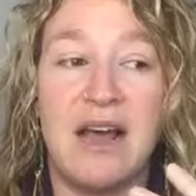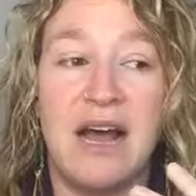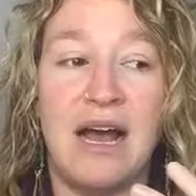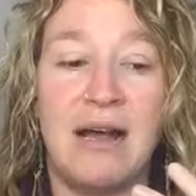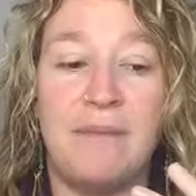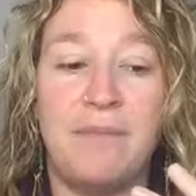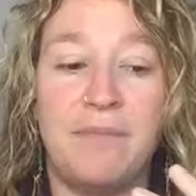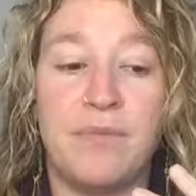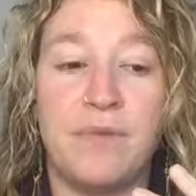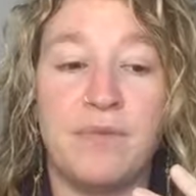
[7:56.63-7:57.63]

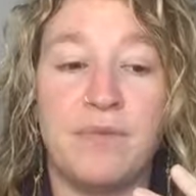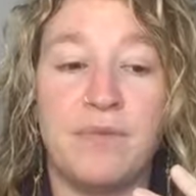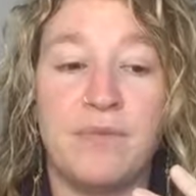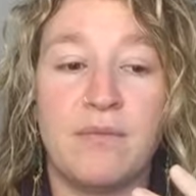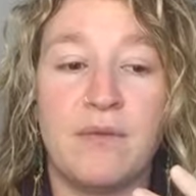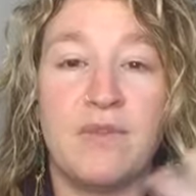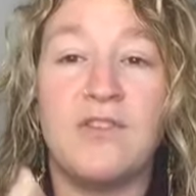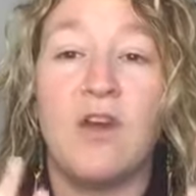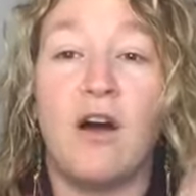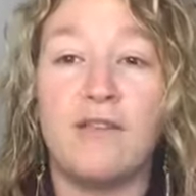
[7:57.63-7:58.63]
um,
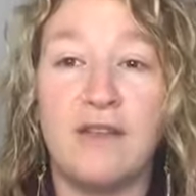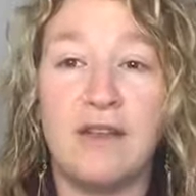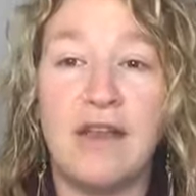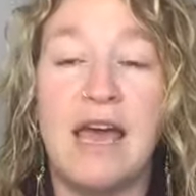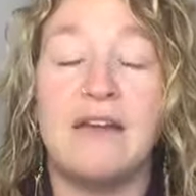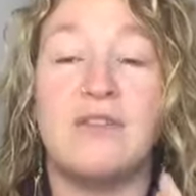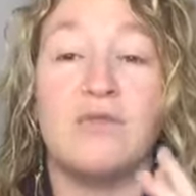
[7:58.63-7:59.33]
soften and